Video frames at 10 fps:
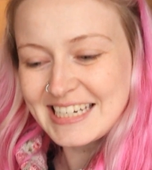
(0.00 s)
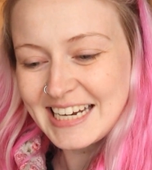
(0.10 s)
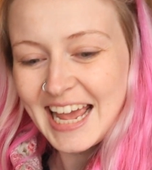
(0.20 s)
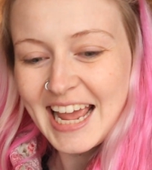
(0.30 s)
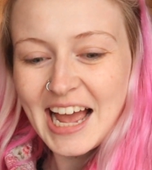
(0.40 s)

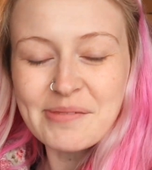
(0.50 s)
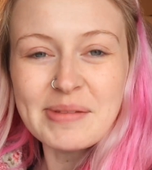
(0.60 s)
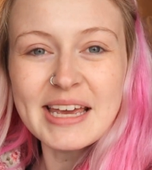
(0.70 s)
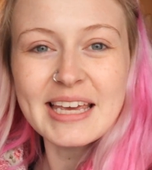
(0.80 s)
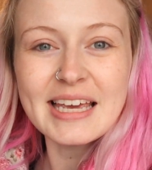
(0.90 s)
Today
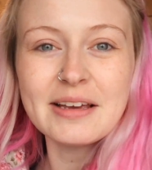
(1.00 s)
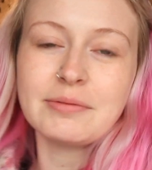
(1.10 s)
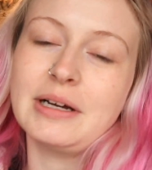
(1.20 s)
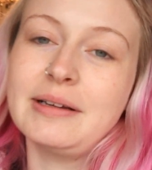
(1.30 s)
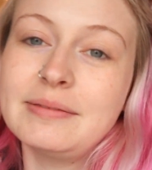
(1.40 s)
I'm
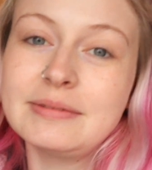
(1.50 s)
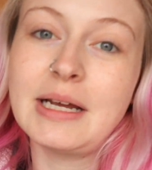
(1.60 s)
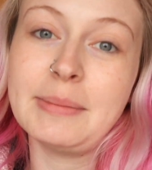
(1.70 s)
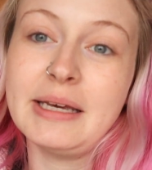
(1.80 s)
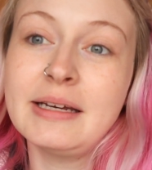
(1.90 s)
making, well,
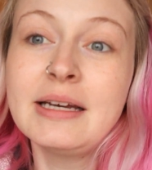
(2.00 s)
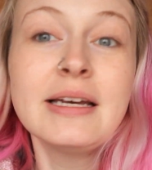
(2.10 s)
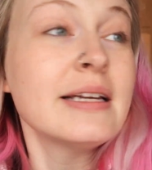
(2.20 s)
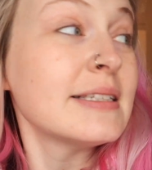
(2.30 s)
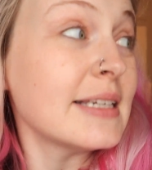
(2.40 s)
not me.
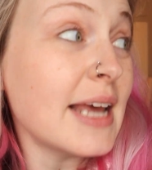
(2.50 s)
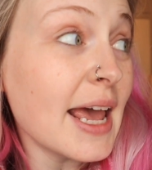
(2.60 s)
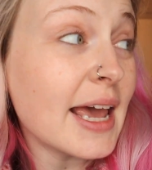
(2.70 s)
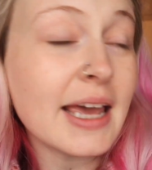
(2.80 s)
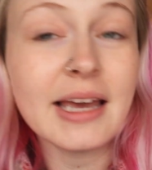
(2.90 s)

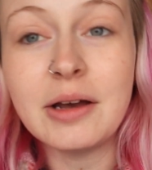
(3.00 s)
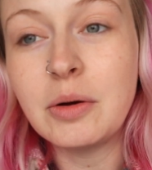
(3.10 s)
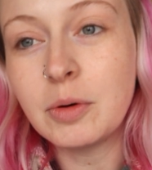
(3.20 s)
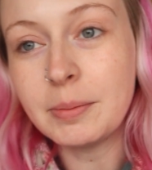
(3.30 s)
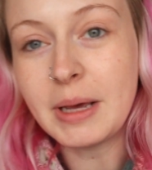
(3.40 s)
Today
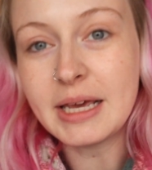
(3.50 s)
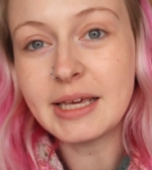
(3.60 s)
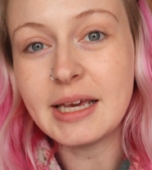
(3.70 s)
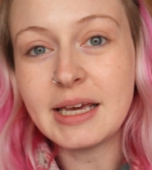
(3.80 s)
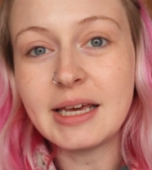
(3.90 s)
we're
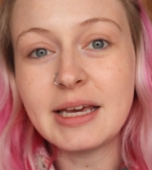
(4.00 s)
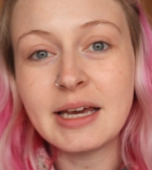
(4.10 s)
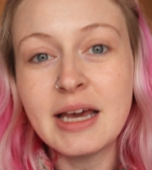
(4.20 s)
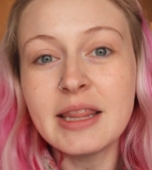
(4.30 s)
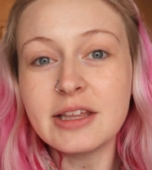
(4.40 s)

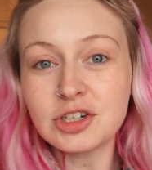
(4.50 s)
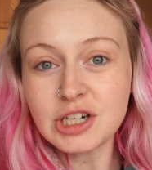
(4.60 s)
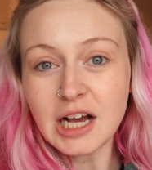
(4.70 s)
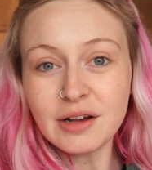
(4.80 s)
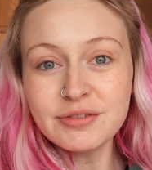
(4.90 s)
making the
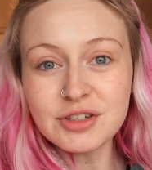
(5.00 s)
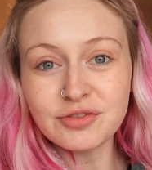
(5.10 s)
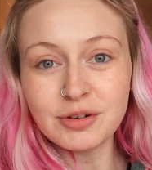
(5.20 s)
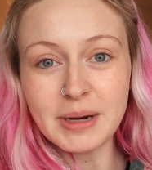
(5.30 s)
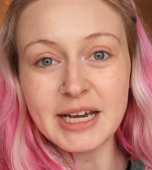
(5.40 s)
shelves
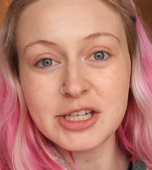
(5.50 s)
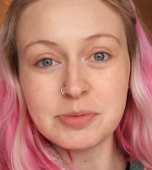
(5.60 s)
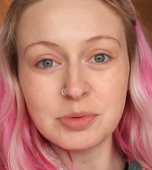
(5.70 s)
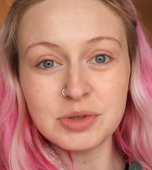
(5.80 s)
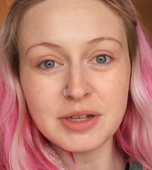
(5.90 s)
for my
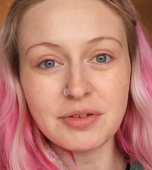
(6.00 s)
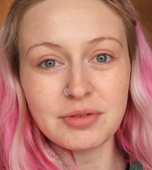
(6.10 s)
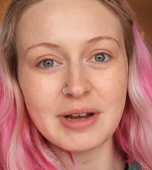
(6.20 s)
spools of